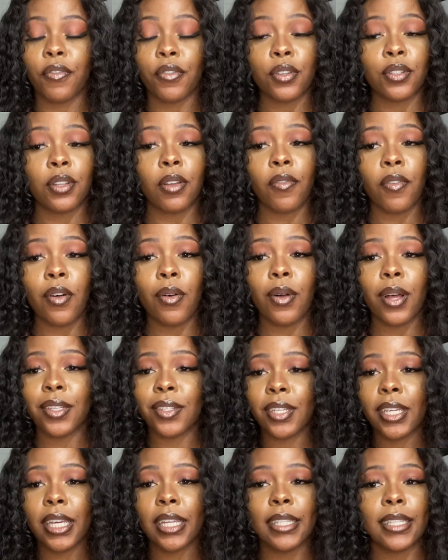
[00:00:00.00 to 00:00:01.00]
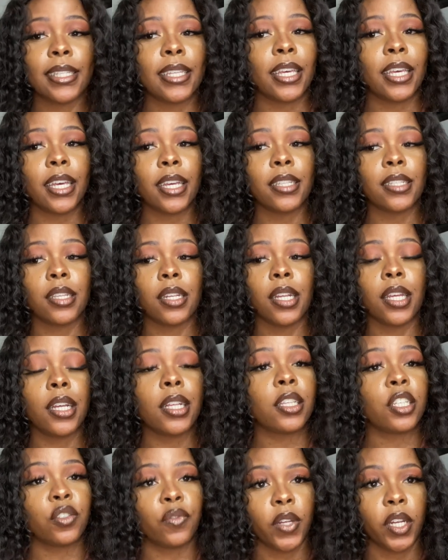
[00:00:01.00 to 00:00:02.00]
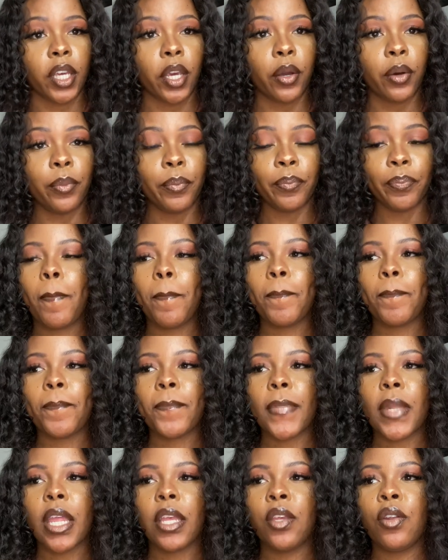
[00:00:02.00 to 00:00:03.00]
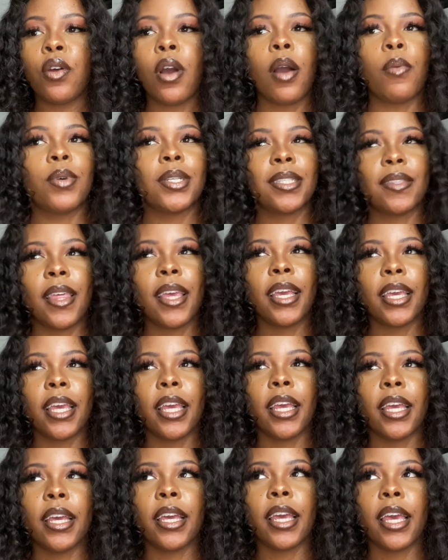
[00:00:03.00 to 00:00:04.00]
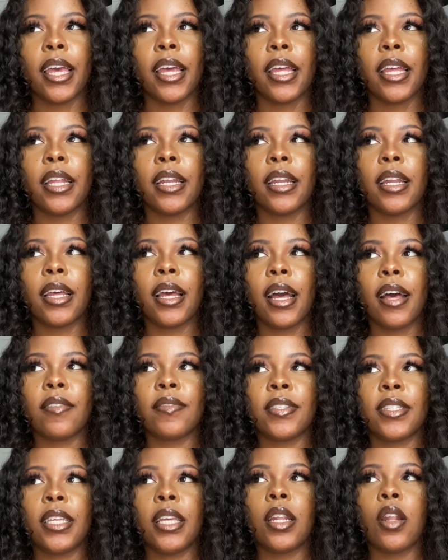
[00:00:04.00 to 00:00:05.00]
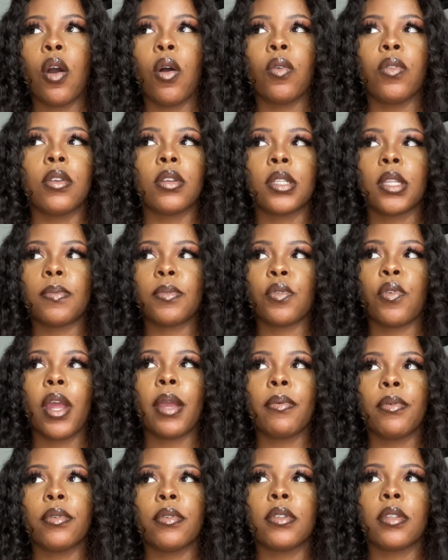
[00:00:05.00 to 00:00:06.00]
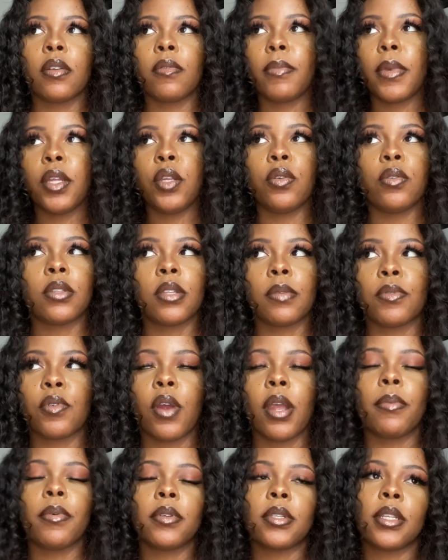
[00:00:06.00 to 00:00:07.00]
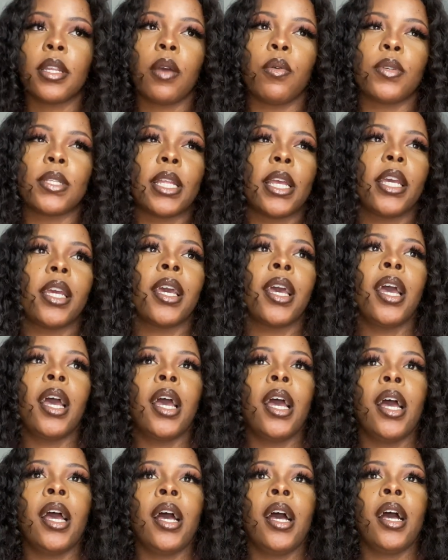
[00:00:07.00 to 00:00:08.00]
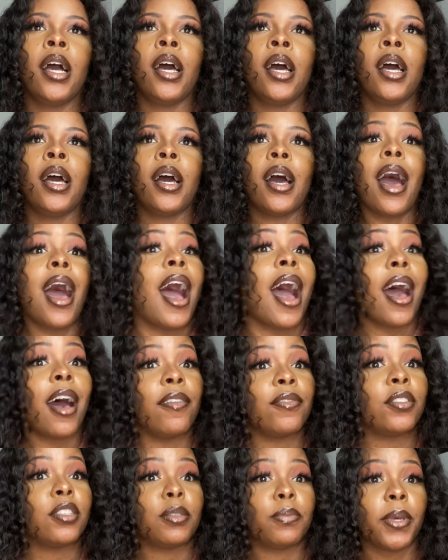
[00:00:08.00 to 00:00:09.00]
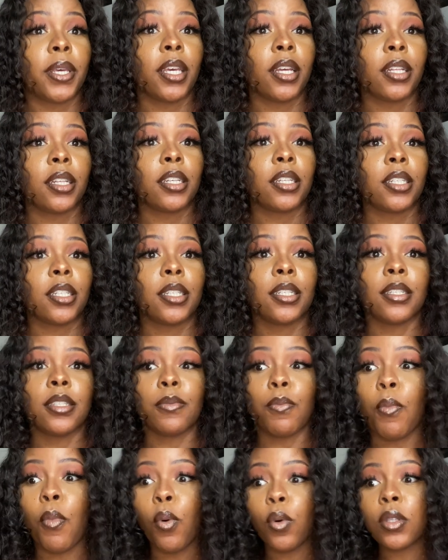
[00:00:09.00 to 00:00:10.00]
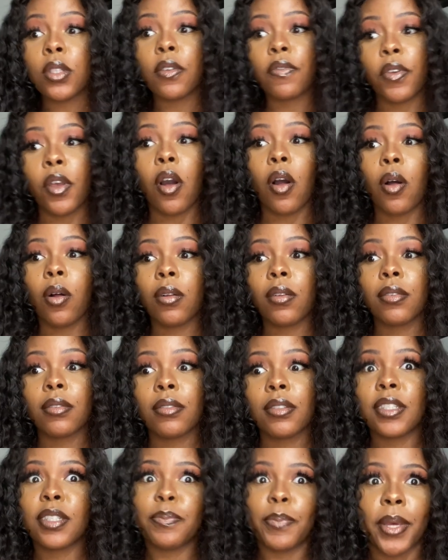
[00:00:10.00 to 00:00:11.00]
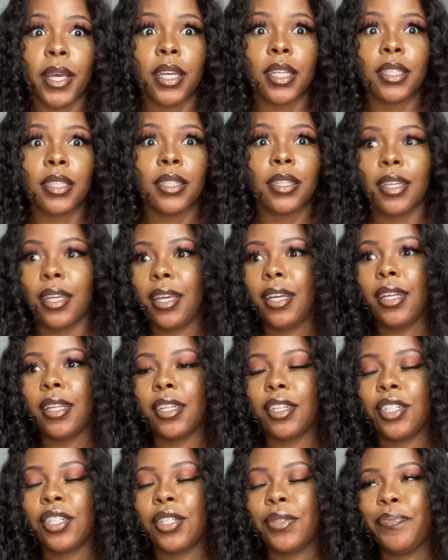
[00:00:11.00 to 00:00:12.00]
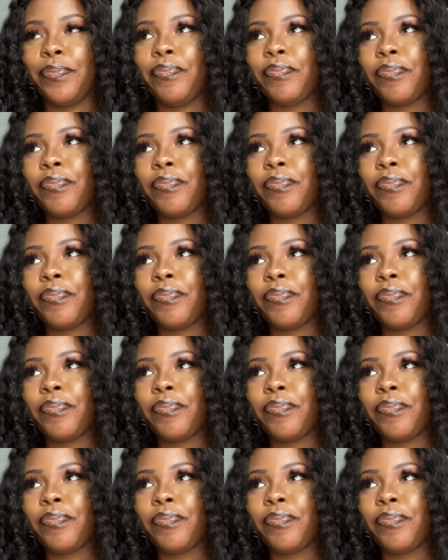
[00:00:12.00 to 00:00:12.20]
First of all, as you can see, it's an English video. You know, I was thinking and I've seen all the subscribers, all my new subscribers, and I was like, I have to speak English because most of y'all speak English.